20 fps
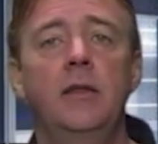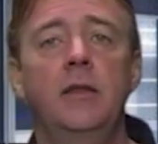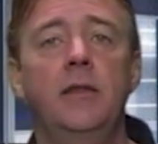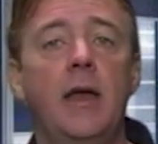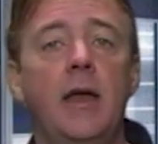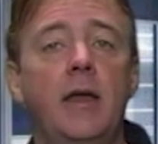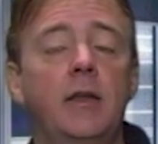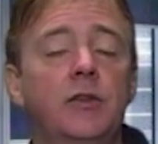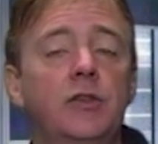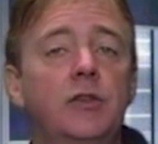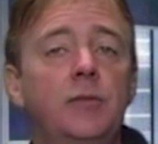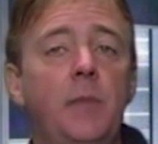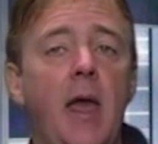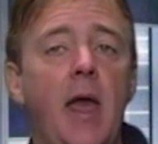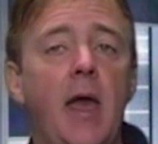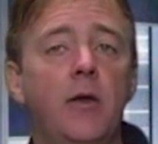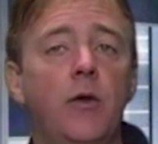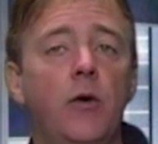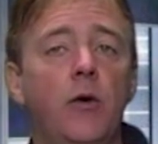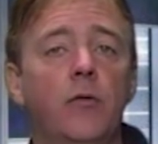that can
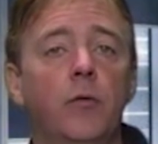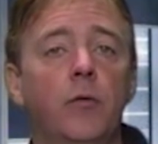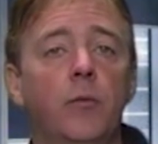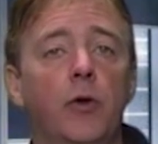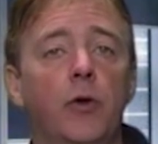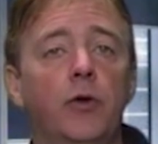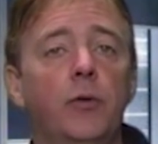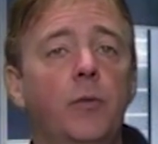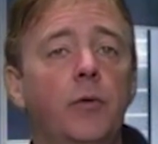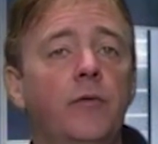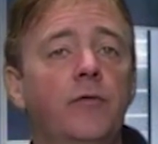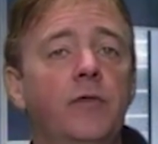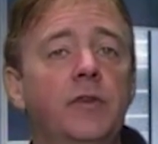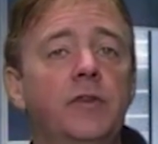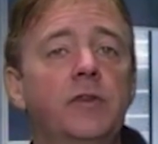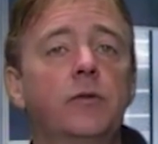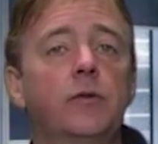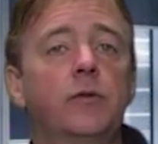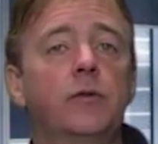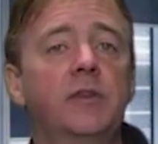span over multiple
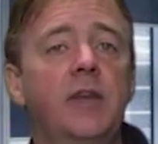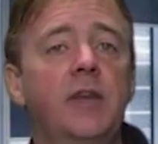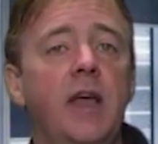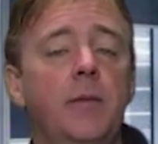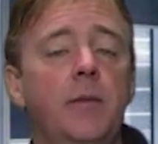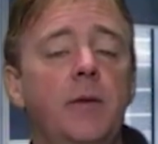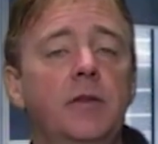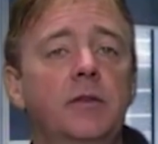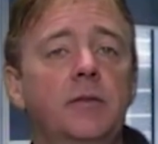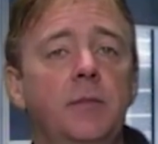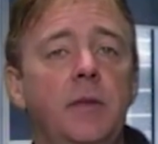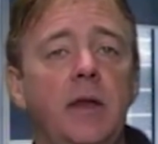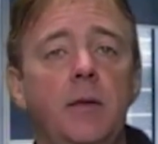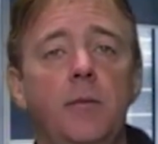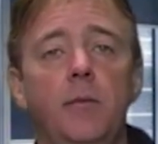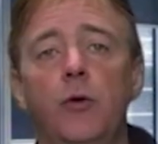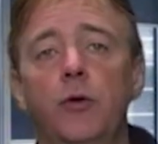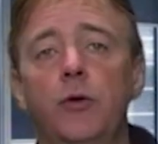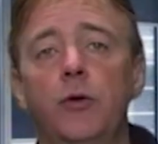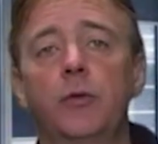physical segments,
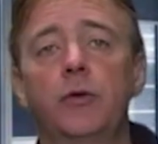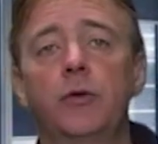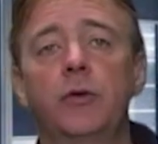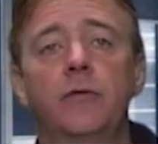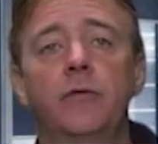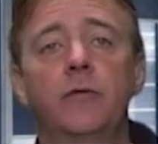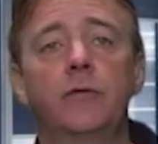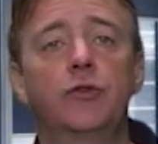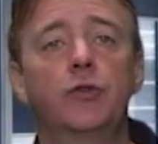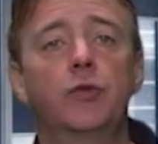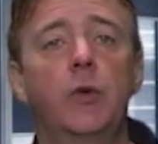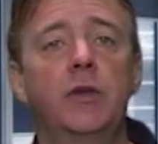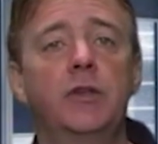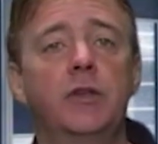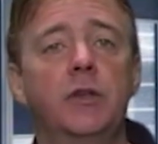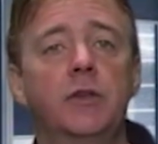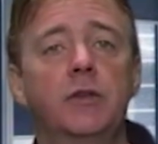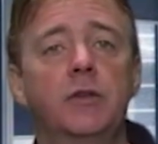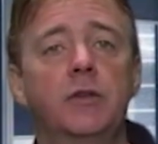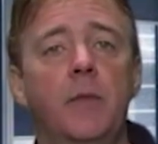meaning multiple different
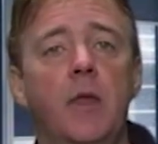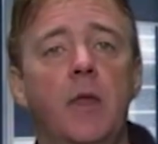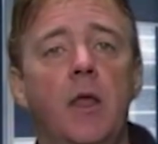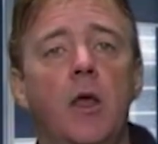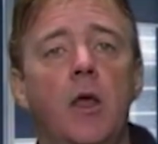switches.